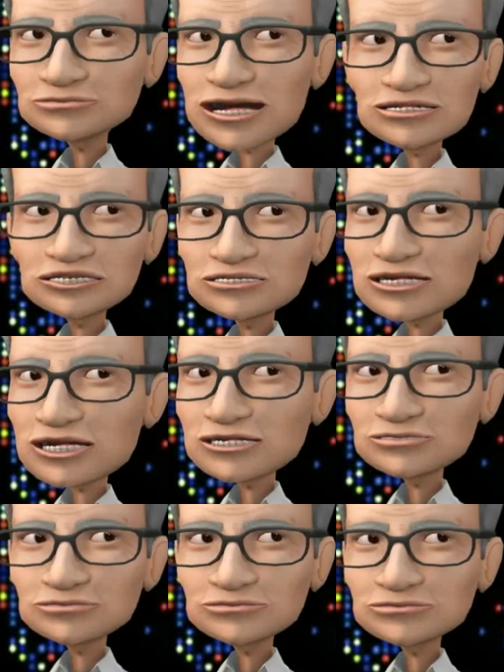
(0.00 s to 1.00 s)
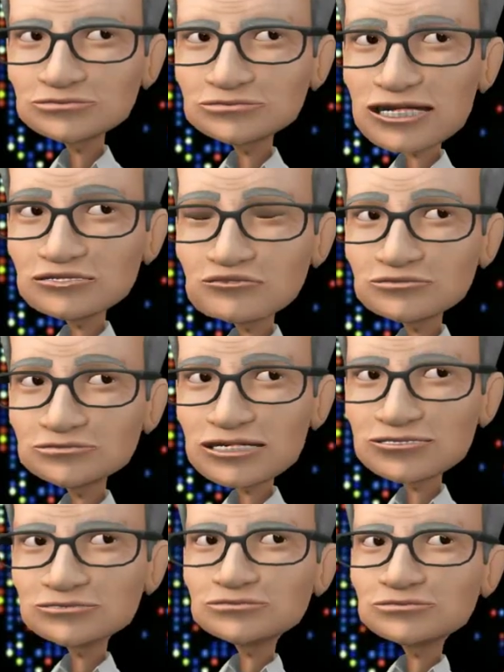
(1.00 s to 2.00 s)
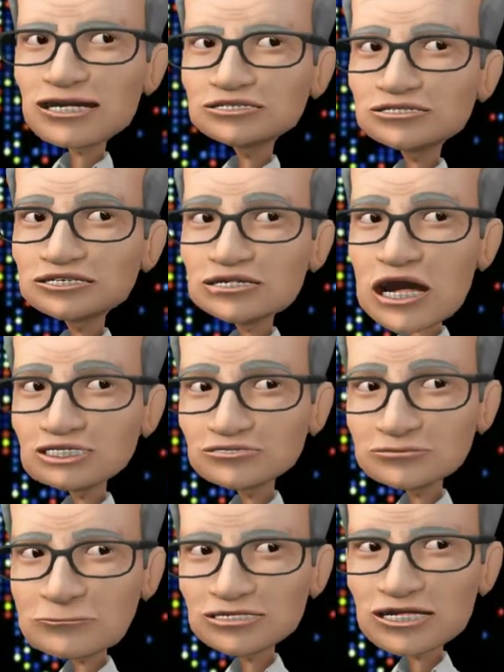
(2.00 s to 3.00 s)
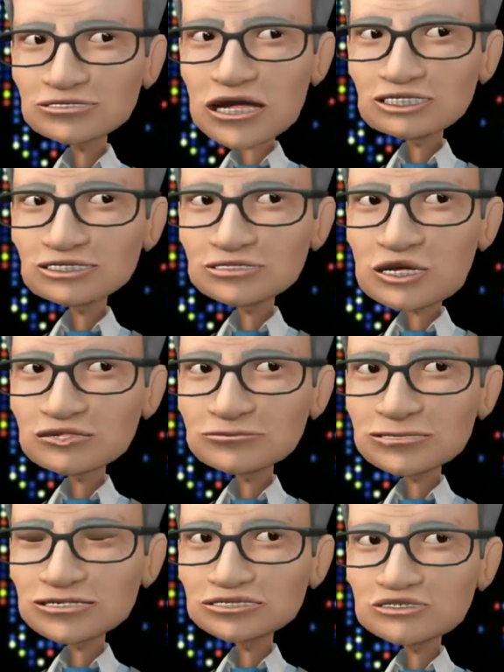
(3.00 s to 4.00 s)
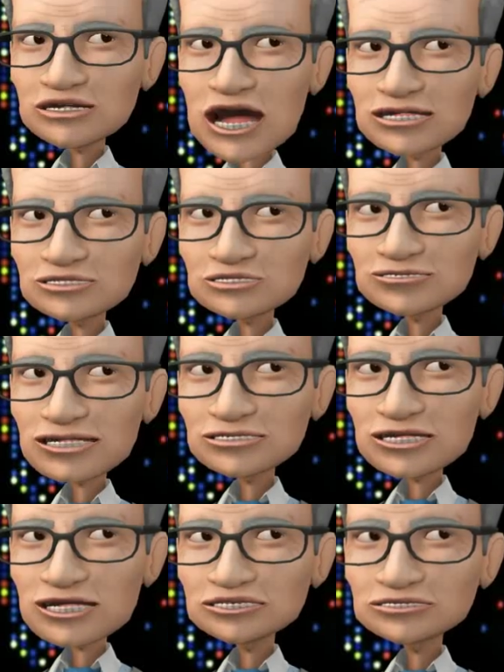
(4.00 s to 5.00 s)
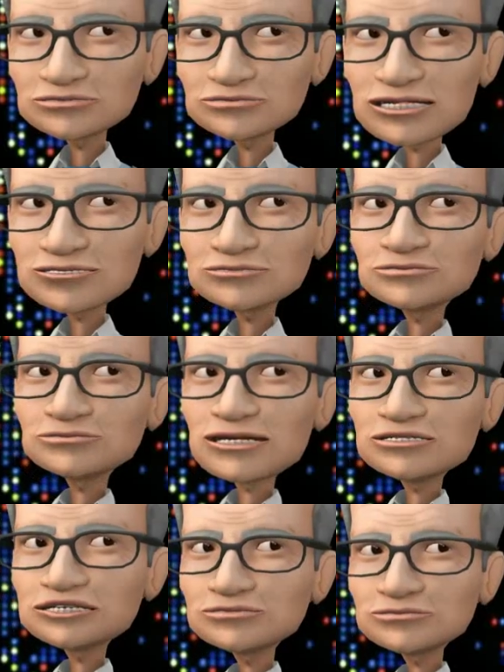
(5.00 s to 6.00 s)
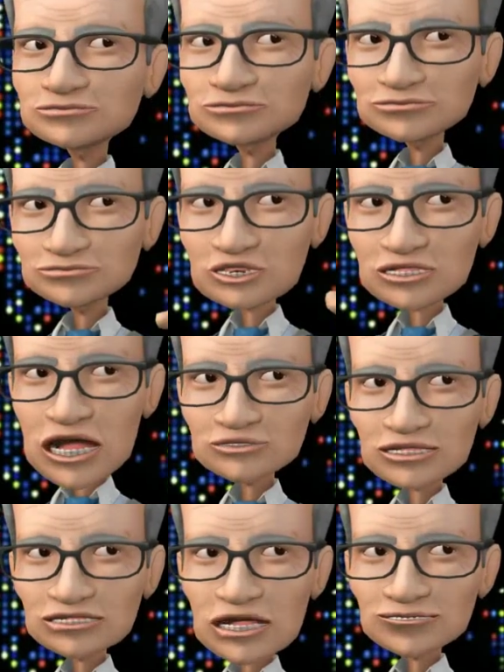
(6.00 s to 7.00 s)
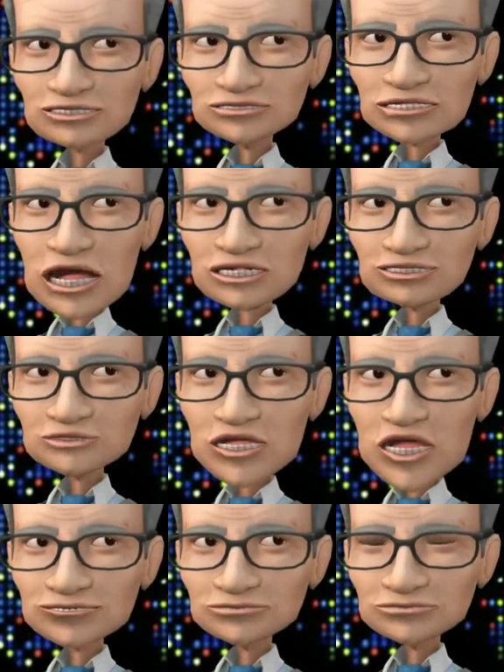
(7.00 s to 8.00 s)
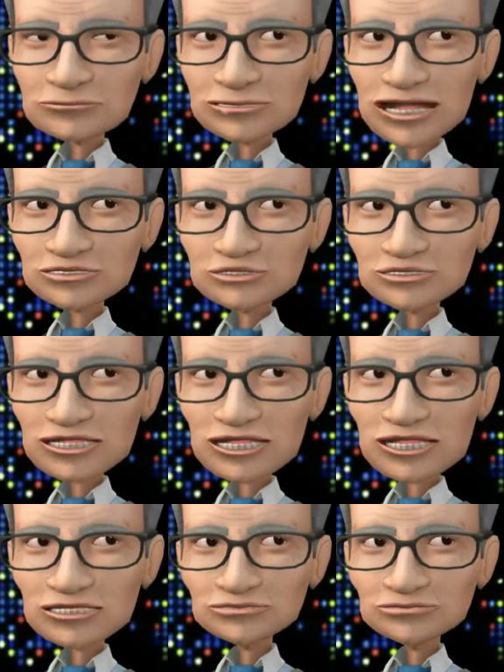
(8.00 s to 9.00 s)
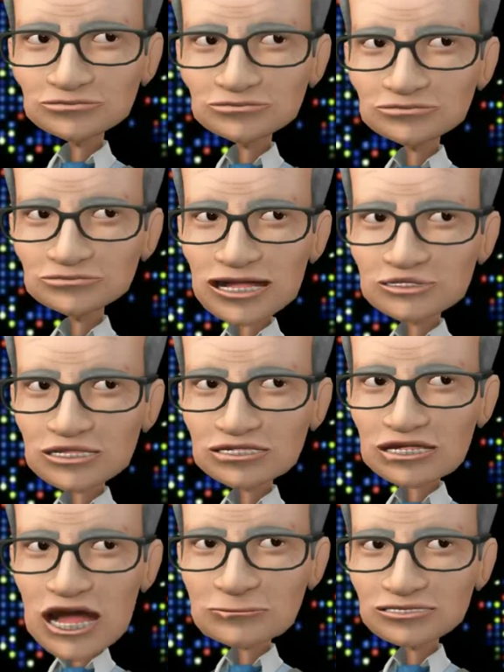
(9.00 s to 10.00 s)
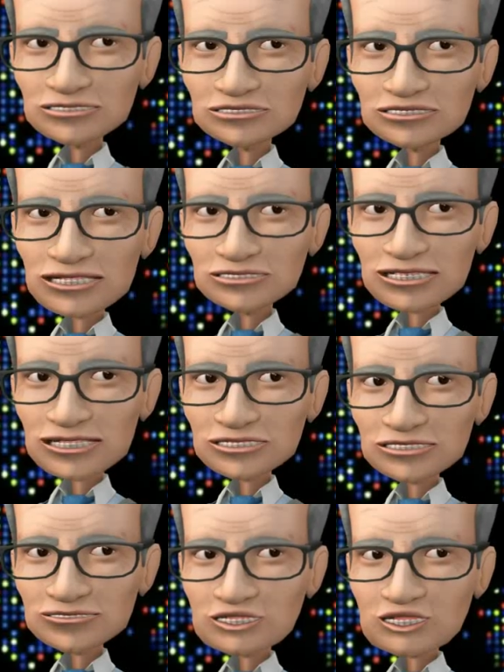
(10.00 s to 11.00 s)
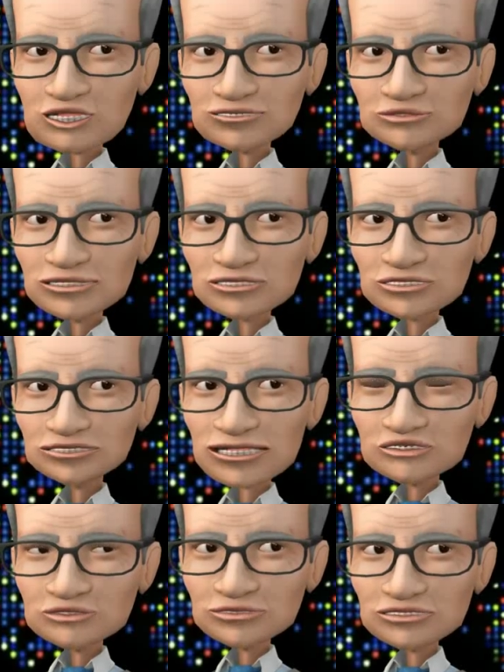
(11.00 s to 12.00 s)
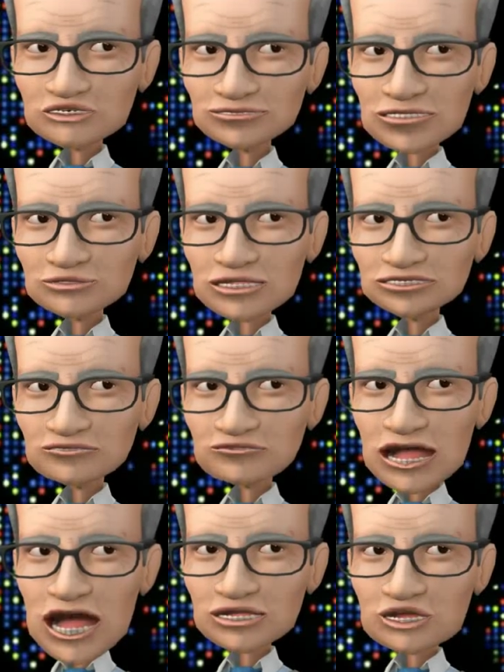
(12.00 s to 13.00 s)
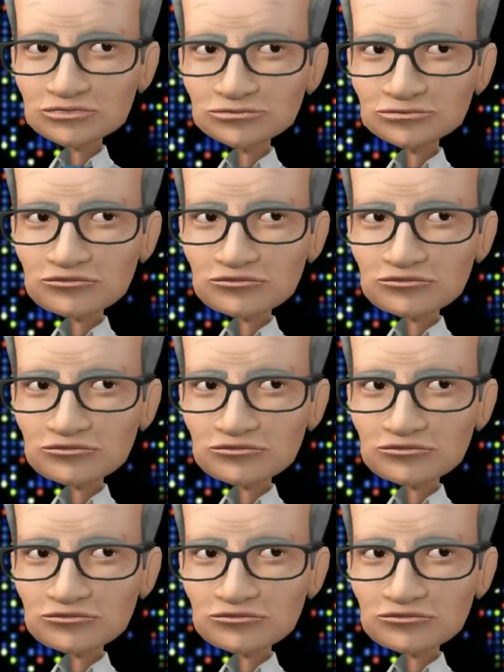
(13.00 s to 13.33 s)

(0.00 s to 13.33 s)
I say, "If it is a sack of blood hanging off my ass shall then yes, it is." That was an exact quote, by the way. I was obviously a little annoyed with the situation and was far